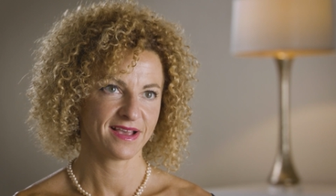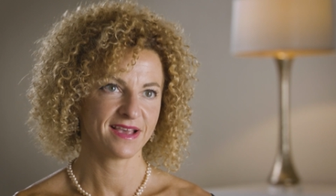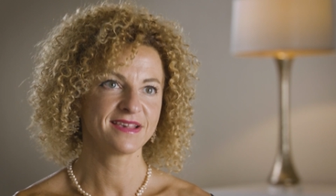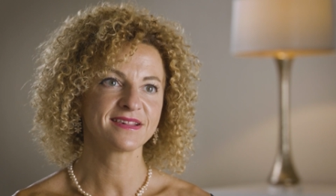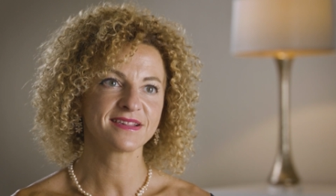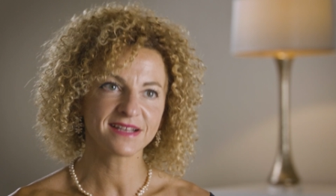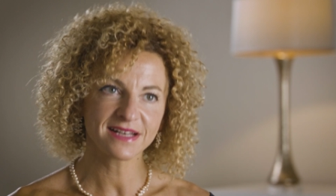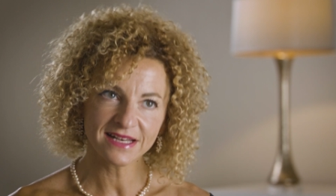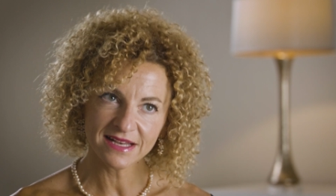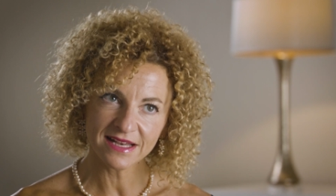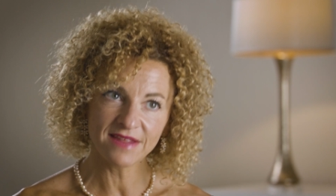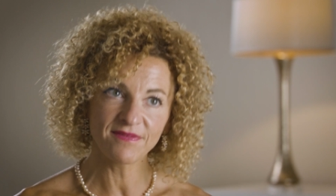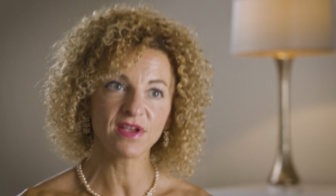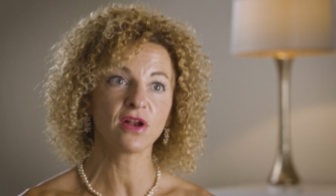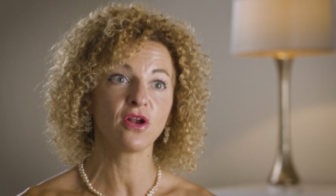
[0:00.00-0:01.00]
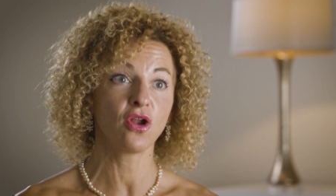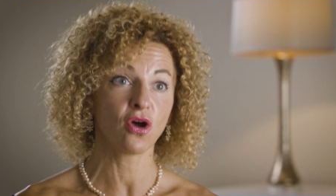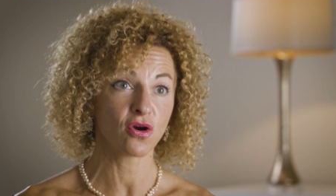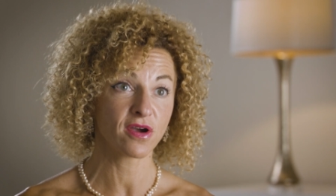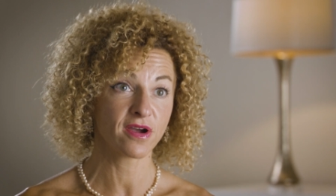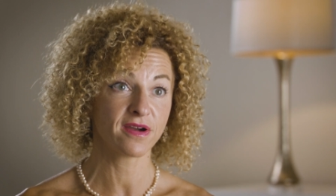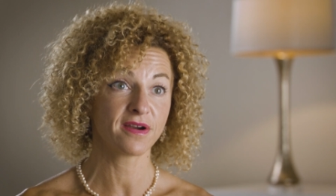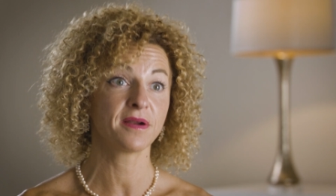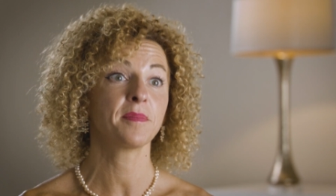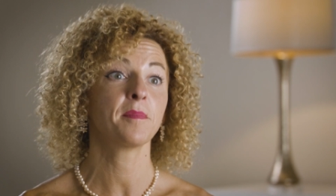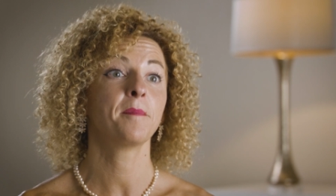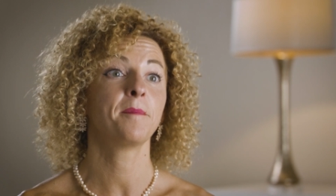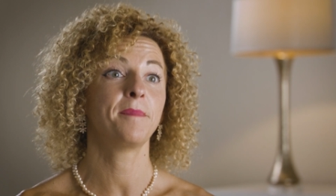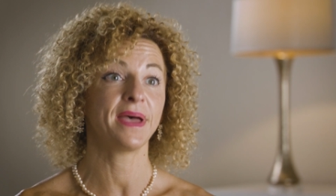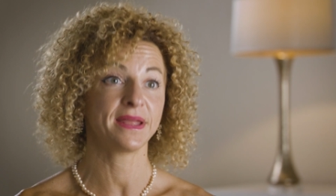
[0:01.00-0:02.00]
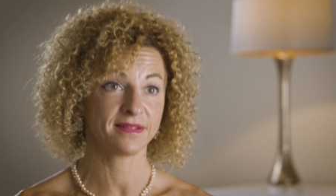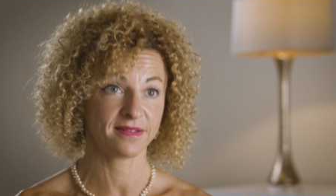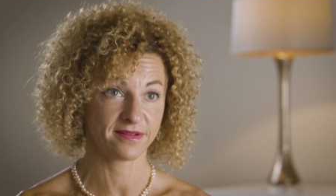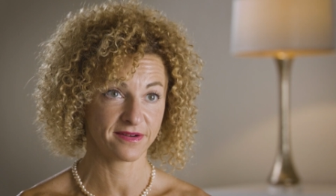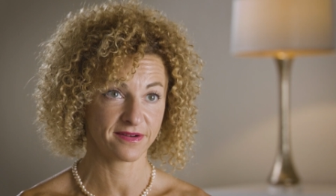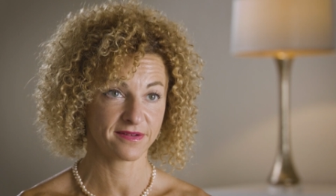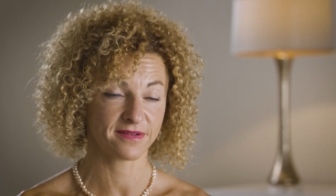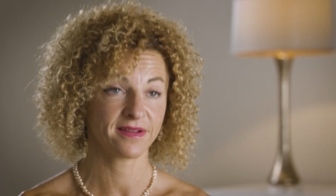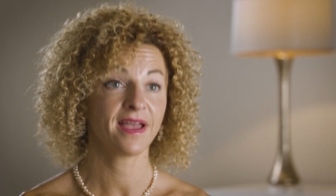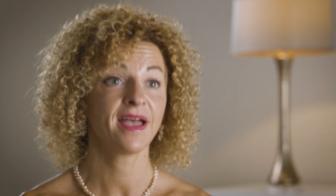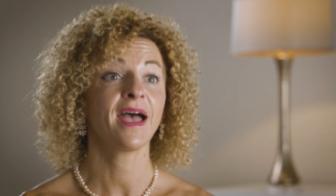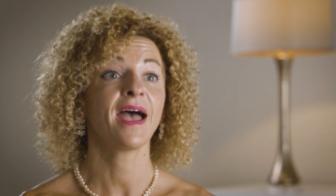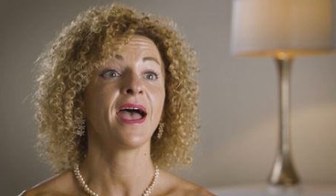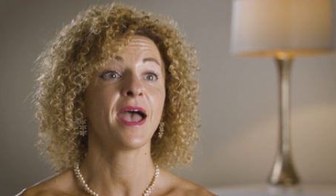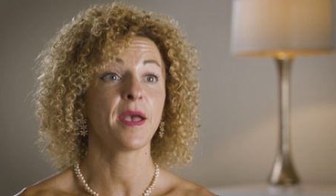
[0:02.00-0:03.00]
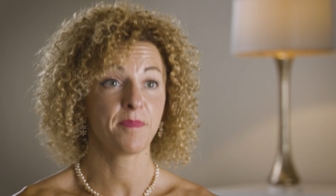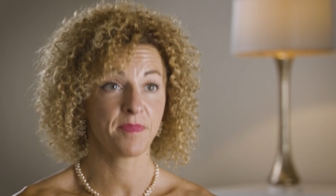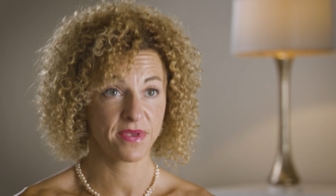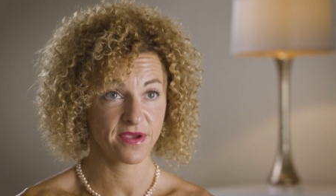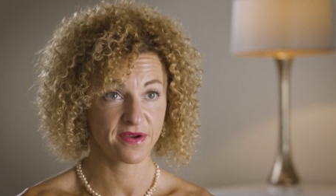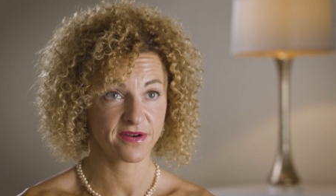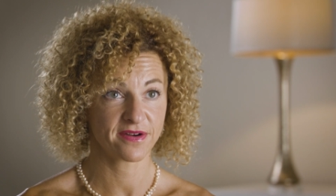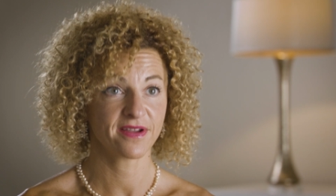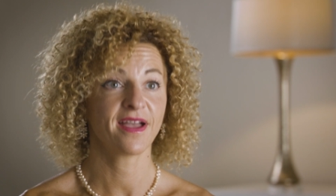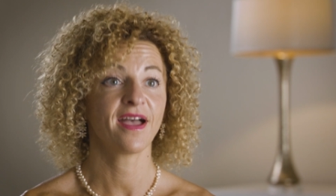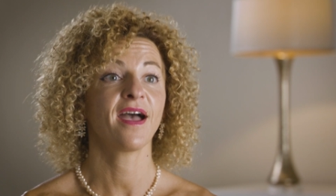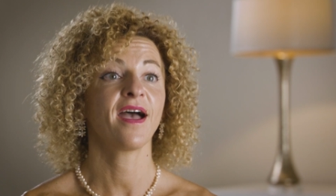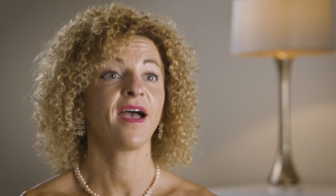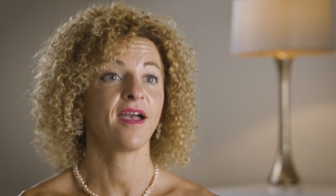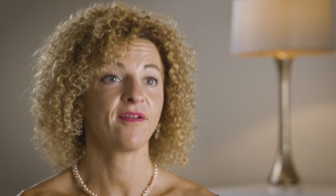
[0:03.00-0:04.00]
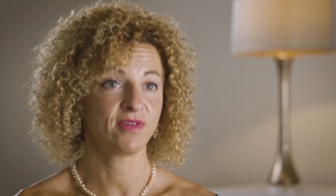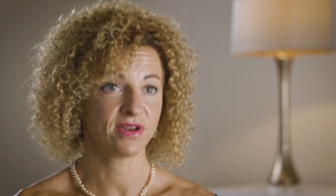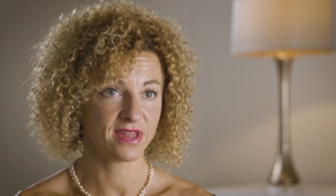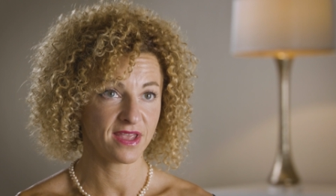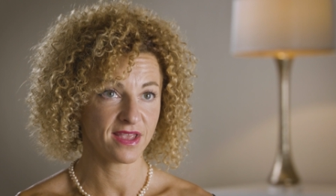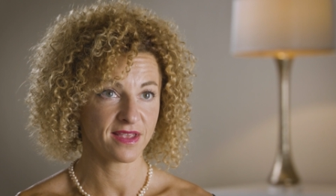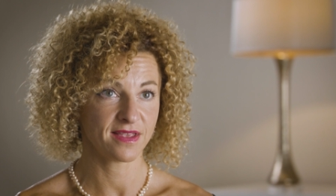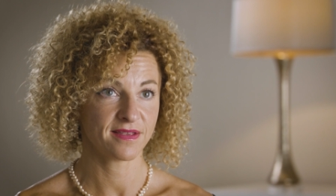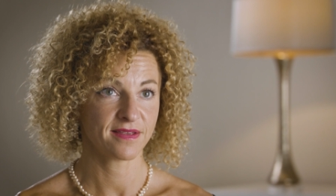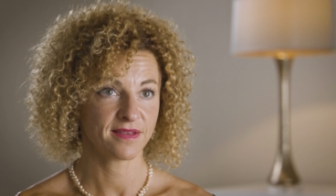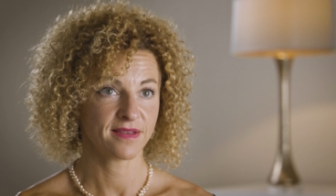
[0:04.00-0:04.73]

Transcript: it's living longer, better, happier every day.